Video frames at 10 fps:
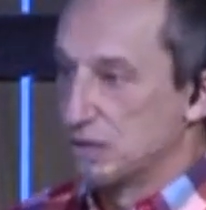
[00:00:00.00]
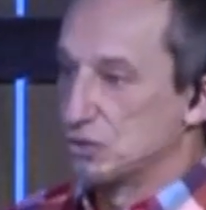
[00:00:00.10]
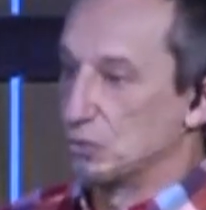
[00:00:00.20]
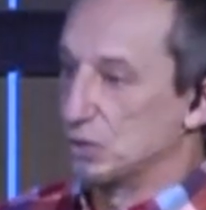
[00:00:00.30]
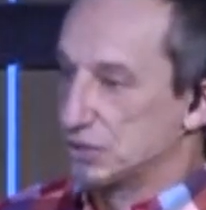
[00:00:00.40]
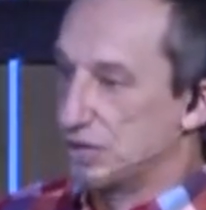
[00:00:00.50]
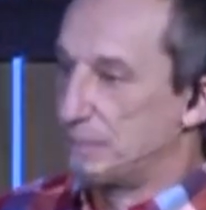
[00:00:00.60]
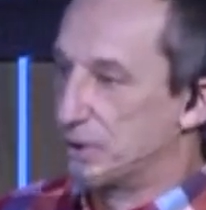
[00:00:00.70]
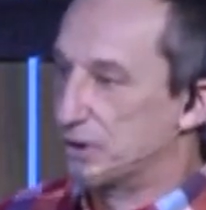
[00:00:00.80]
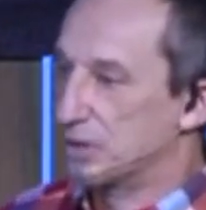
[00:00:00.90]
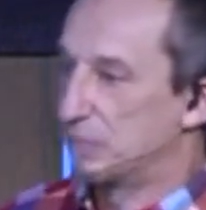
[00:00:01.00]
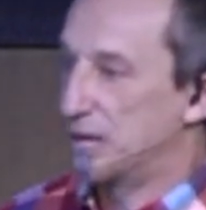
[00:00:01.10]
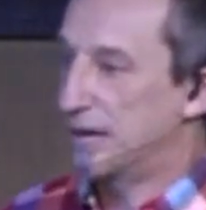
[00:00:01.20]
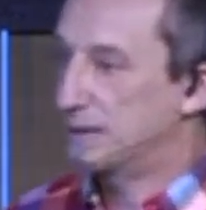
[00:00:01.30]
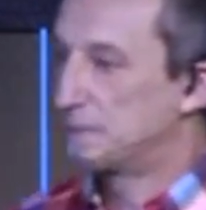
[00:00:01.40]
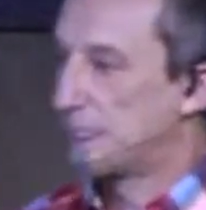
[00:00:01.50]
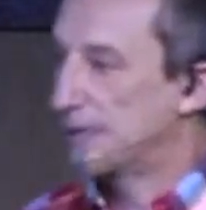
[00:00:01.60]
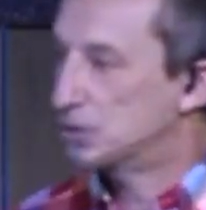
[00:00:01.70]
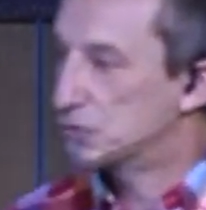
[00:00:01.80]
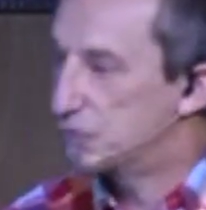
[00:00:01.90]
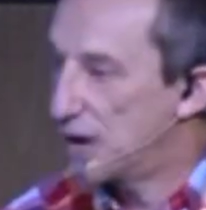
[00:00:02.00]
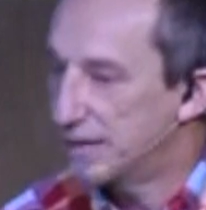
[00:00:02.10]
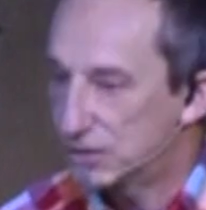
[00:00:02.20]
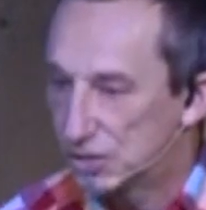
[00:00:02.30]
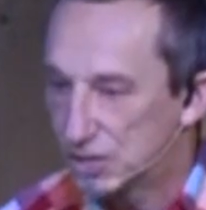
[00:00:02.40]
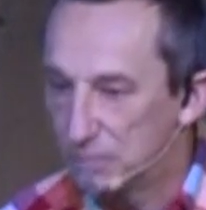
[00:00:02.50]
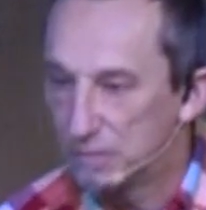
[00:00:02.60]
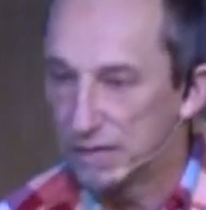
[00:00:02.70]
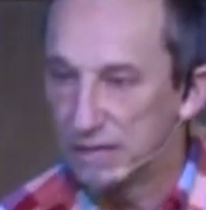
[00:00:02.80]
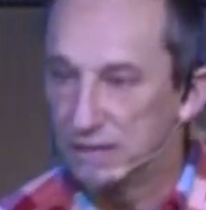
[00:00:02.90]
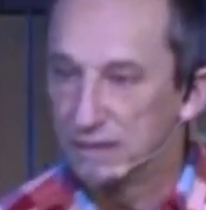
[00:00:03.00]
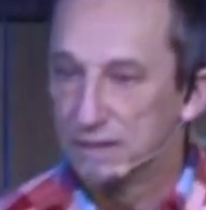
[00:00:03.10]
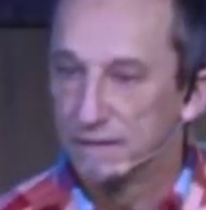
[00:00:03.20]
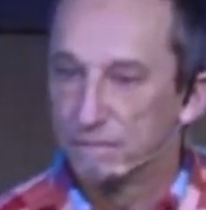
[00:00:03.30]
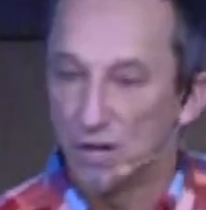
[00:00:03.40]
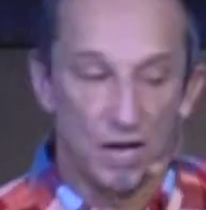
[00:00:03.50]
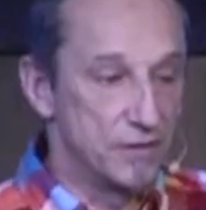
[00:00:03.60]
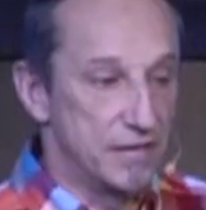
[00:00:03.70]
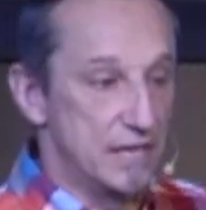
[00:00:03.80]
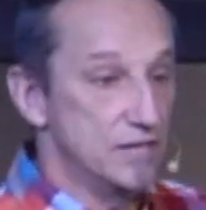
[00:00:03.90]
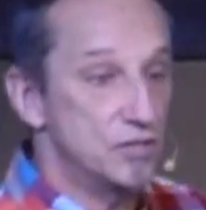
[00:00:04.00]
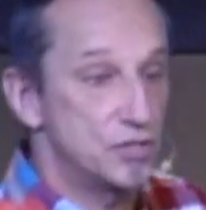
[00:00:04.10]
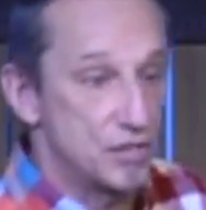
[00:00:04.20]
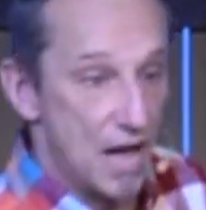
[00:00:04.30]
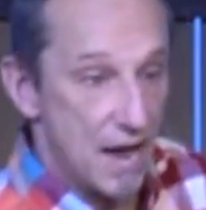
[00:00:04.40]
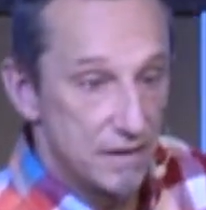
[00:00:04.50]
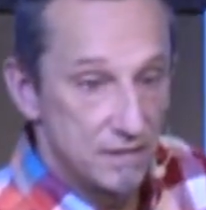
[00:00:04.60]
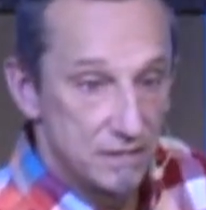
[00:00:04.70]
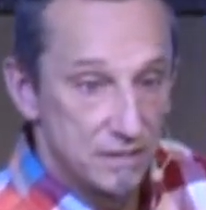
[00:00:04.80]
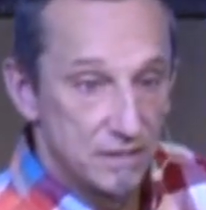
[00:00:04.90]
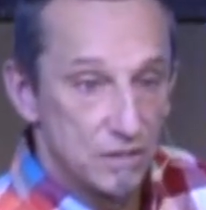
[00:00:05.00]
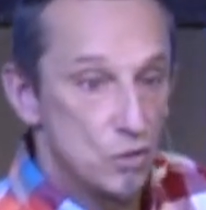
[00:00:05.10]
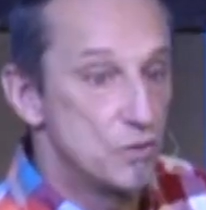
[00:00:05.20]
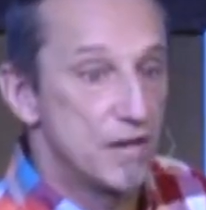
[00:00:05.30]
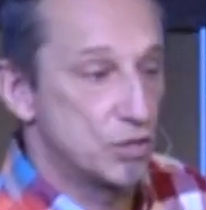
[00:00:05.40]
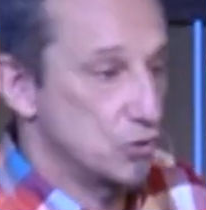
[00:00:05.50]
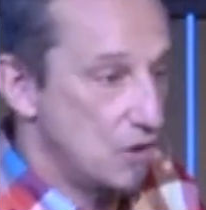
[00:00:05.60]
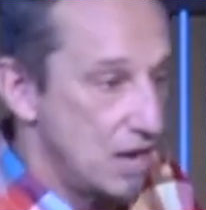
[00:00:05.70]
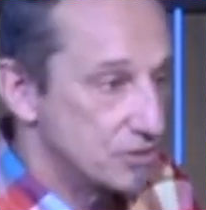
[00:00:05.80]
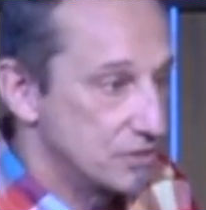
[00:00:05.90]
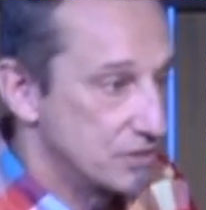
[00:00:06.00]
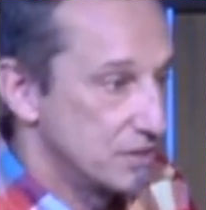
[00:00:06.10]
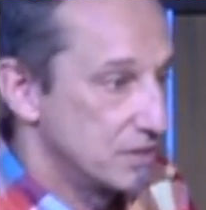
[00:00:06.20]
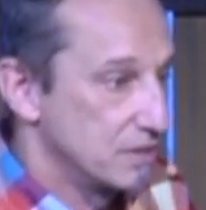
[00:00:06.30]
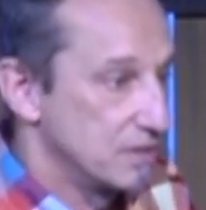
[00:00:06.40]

So, what's that part of the plan? Let's find somebody on the inside who they trust